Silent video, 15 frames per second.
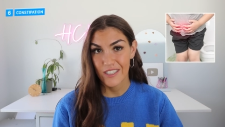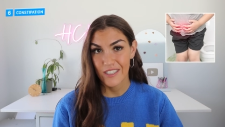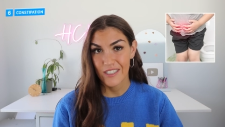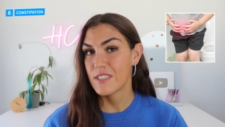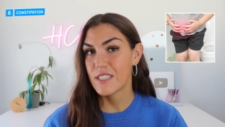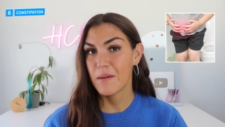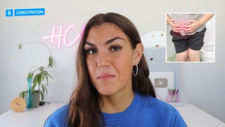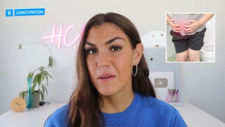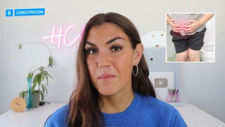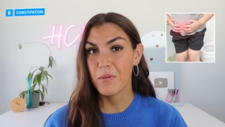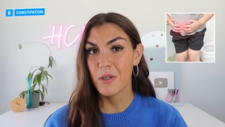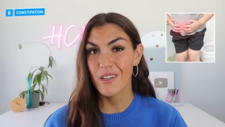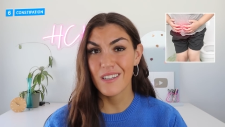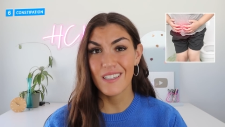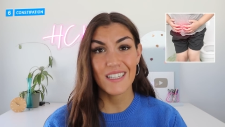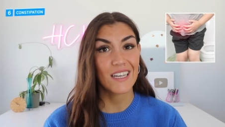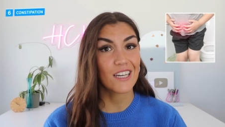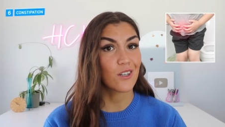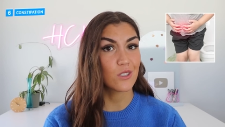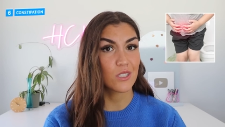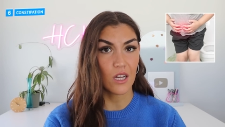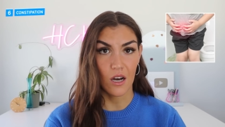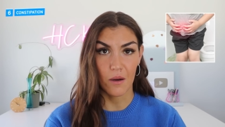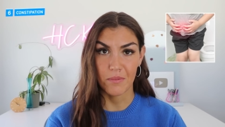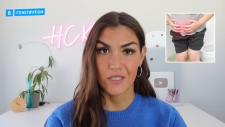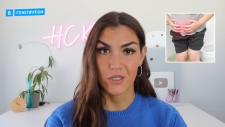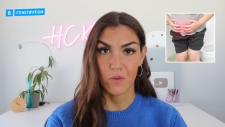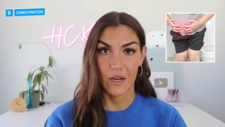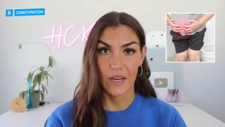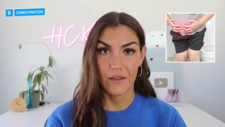for some people, it goes the
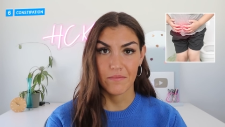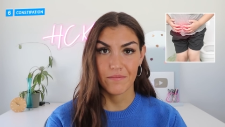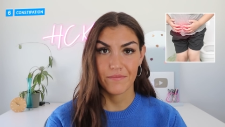opposite way.